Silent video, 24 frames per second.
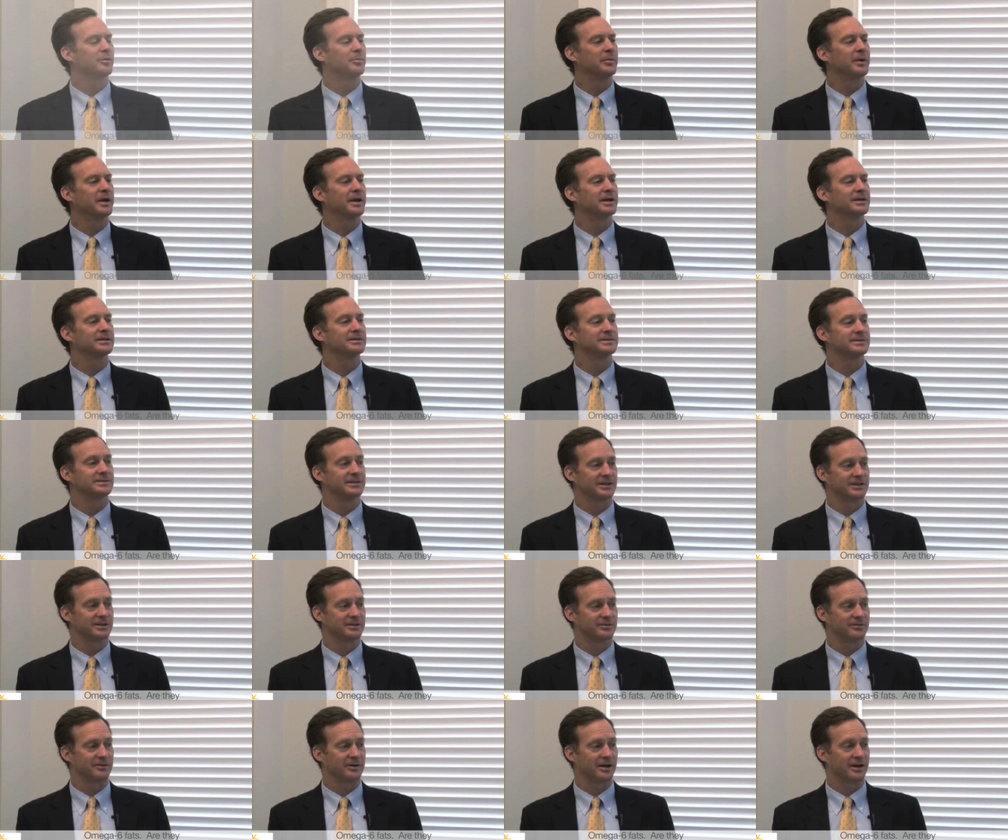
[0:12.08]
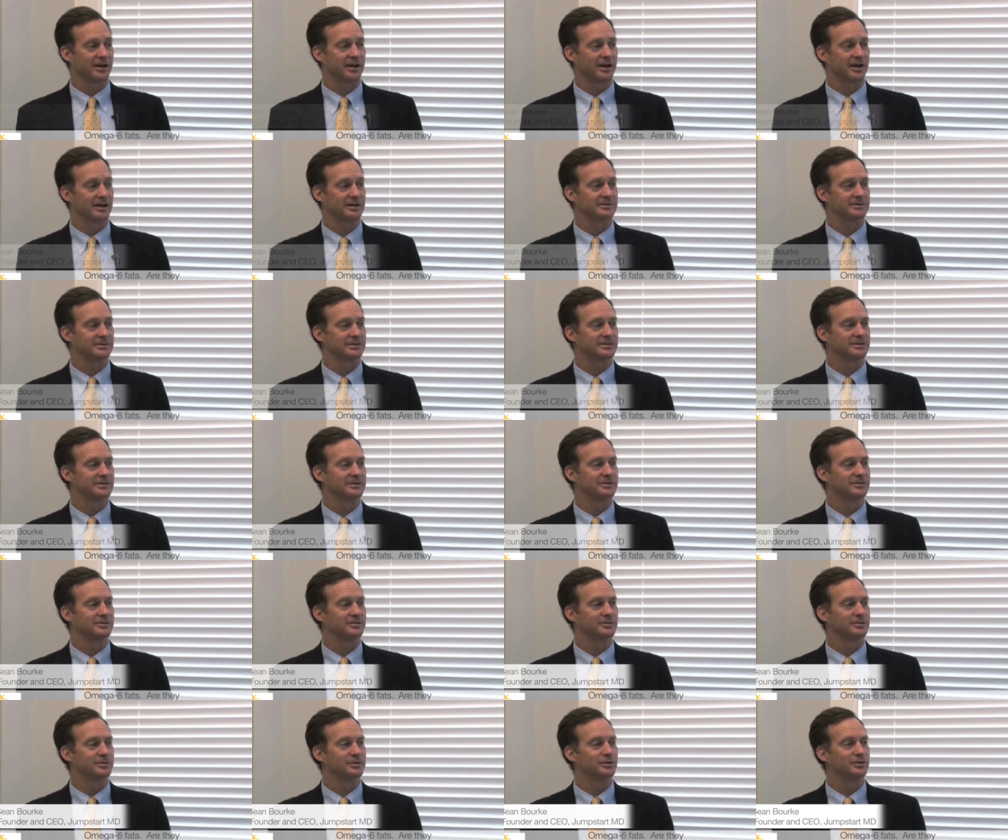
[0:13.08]
omega-6 fatty acids,
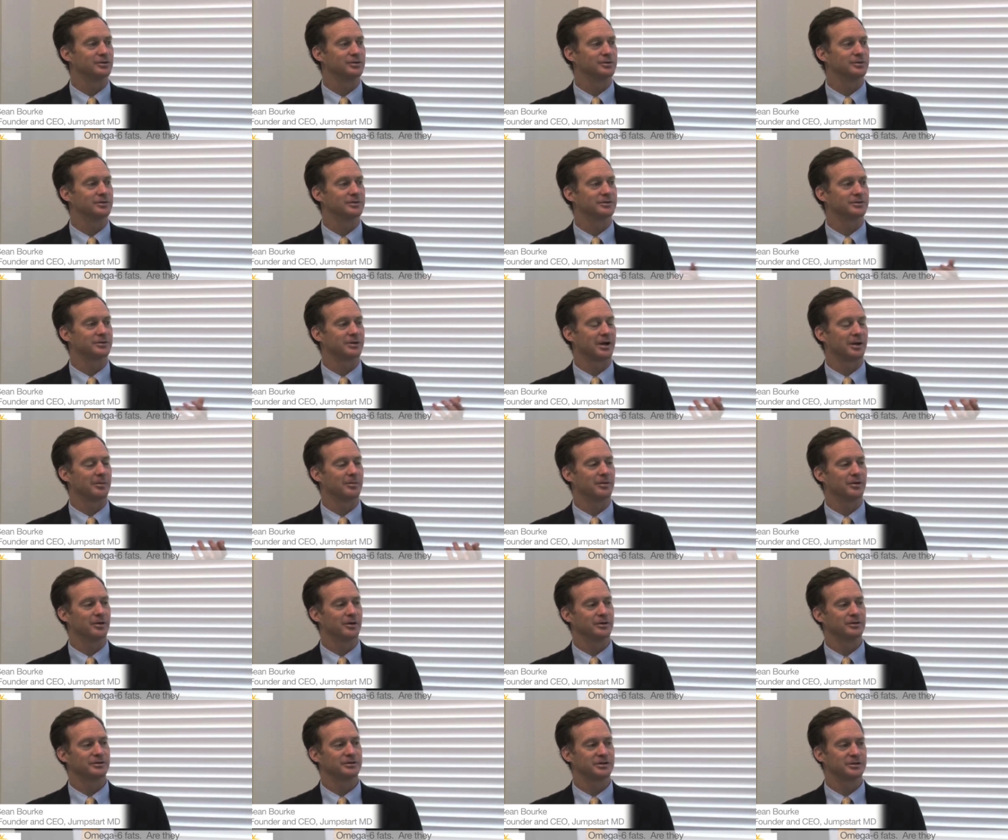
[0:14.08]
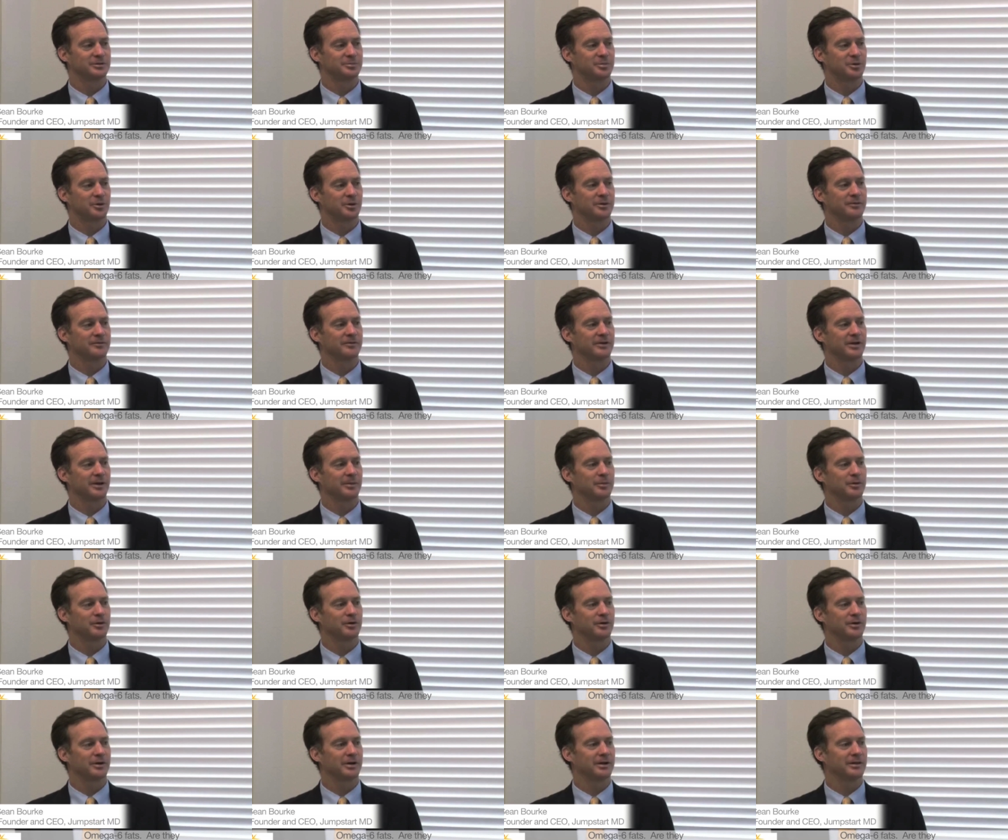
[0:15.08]
would you describe those as
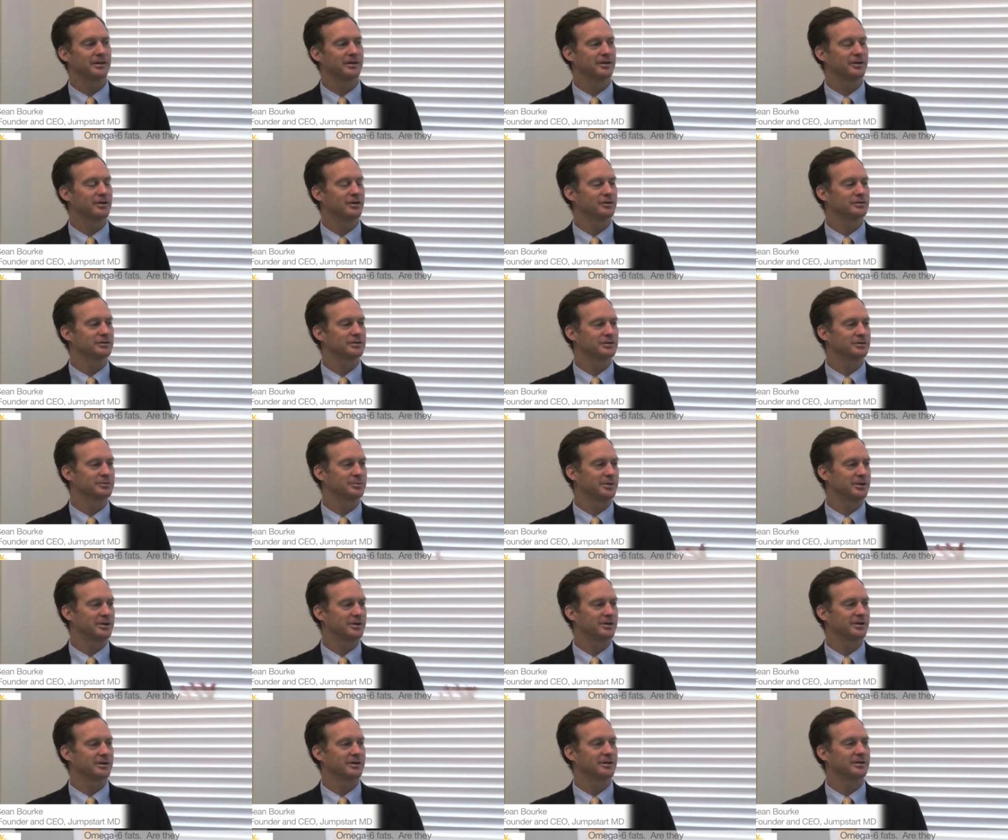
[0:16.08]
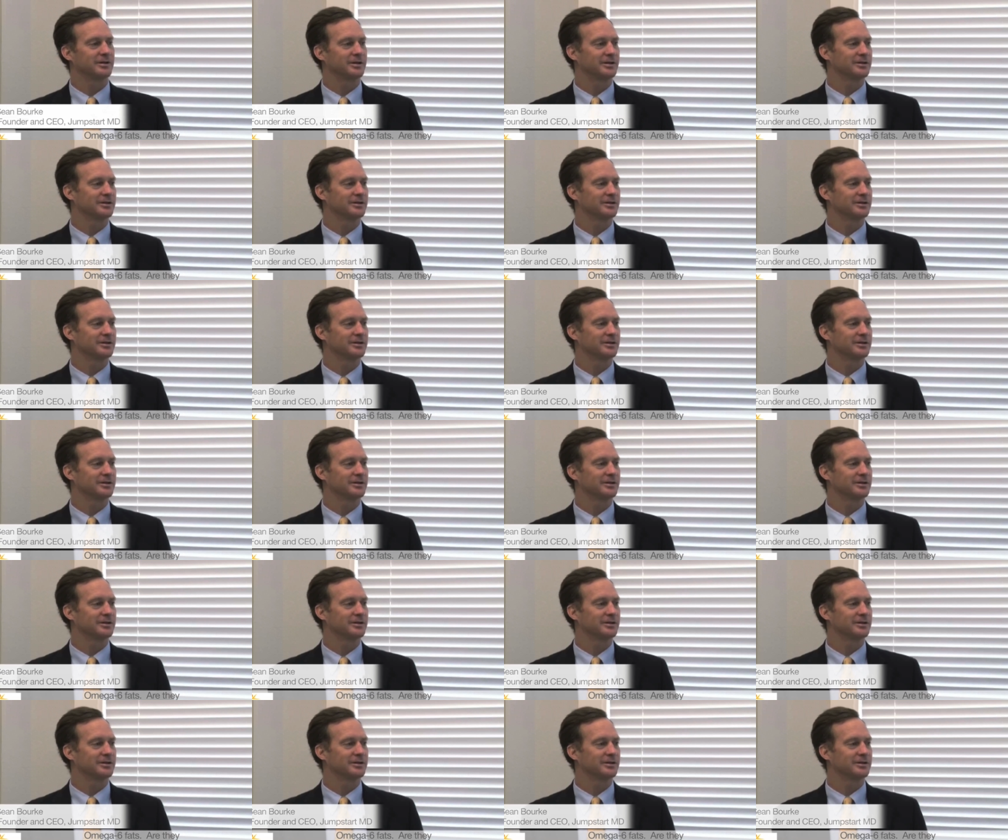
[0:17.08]
pro-inflammatory in the doses we currently